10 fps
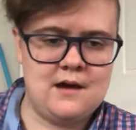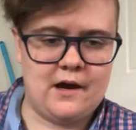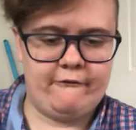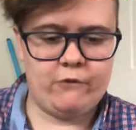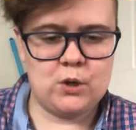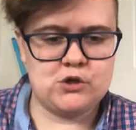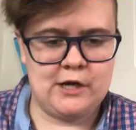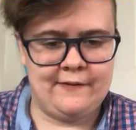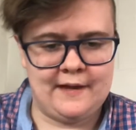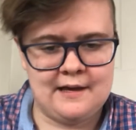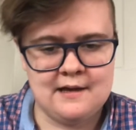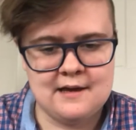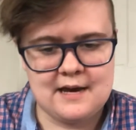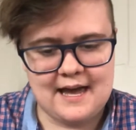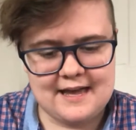Unfortunately,
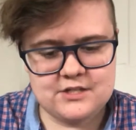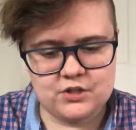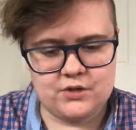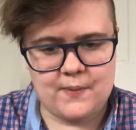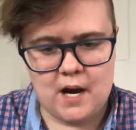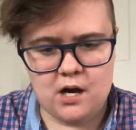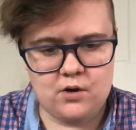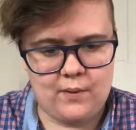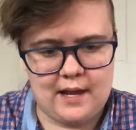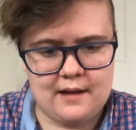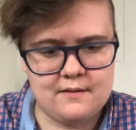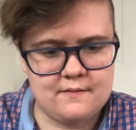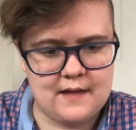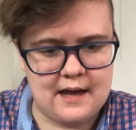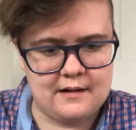I had to learn the hard way
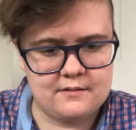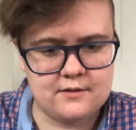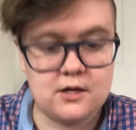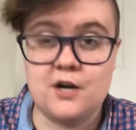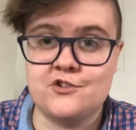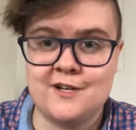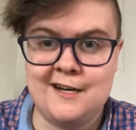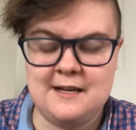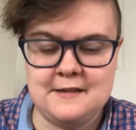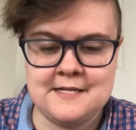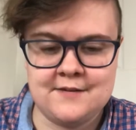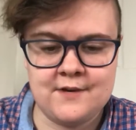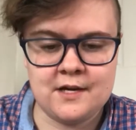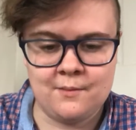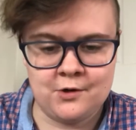that, contrary to the
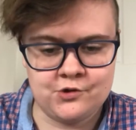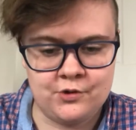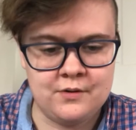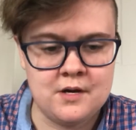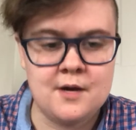TV commercial,